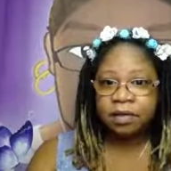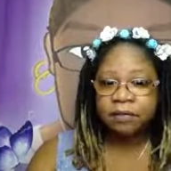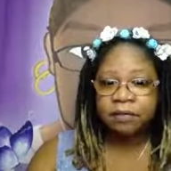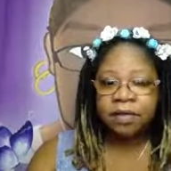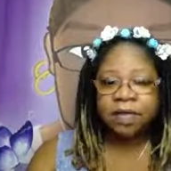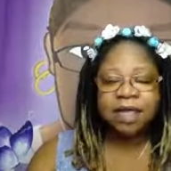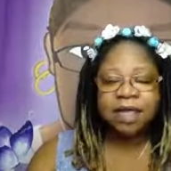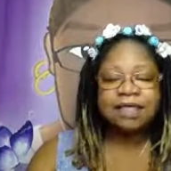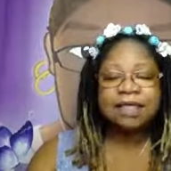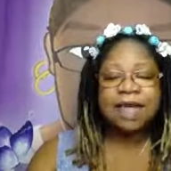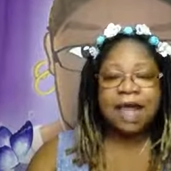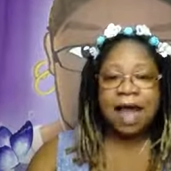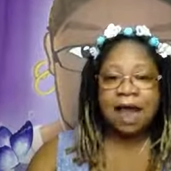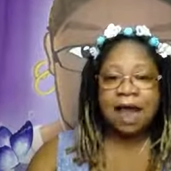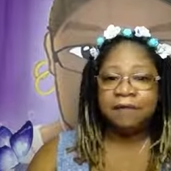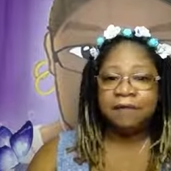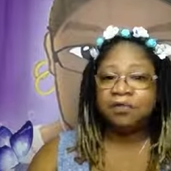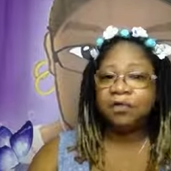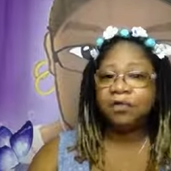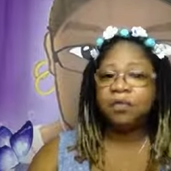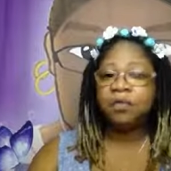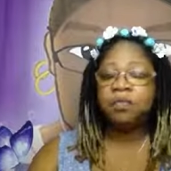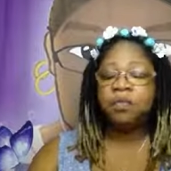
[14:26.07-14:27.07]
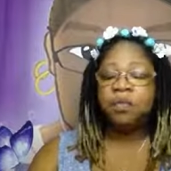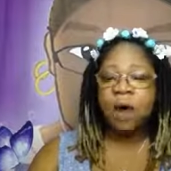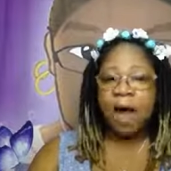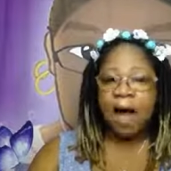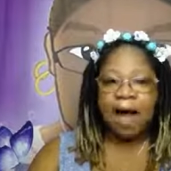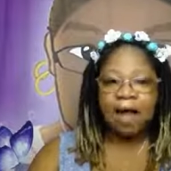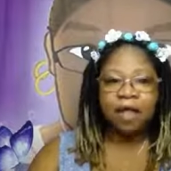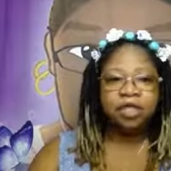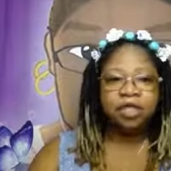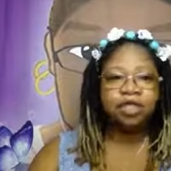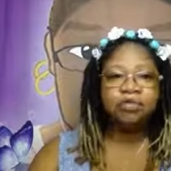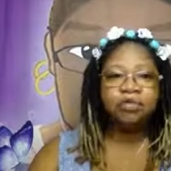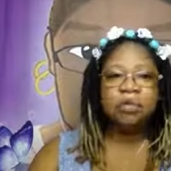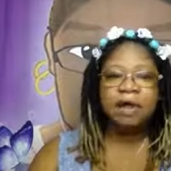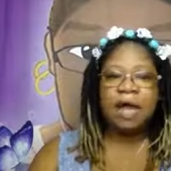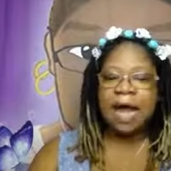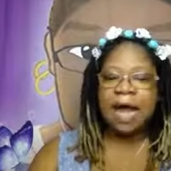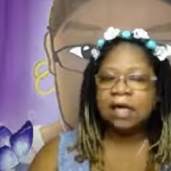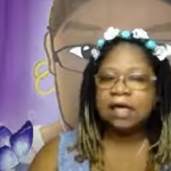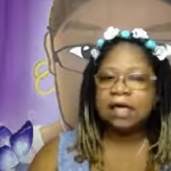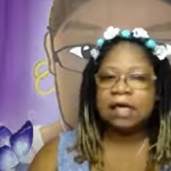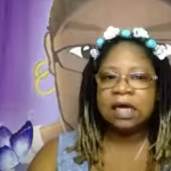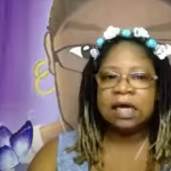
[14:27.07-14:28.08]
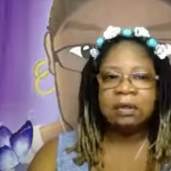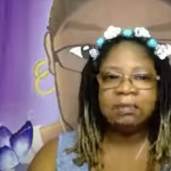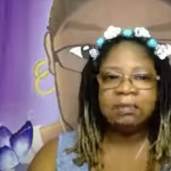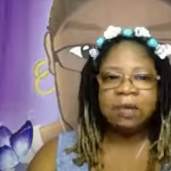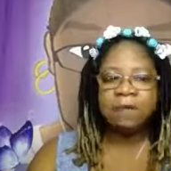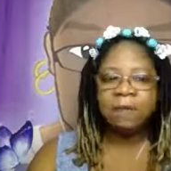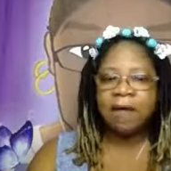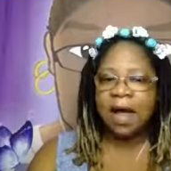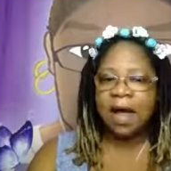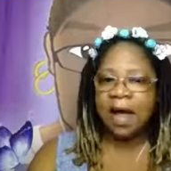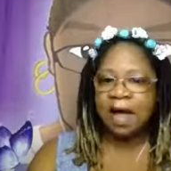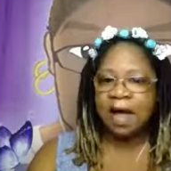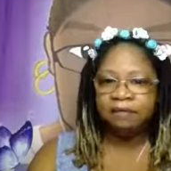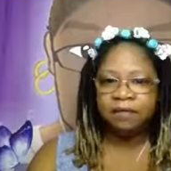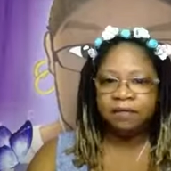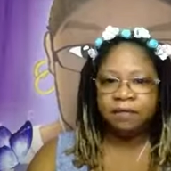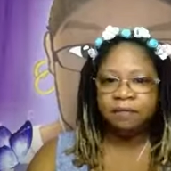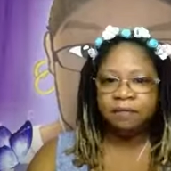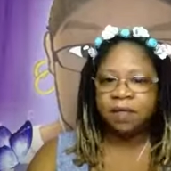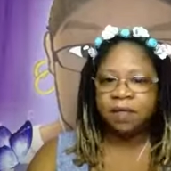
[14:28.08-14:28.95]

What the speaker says: Because after a while, you got to come up out of it.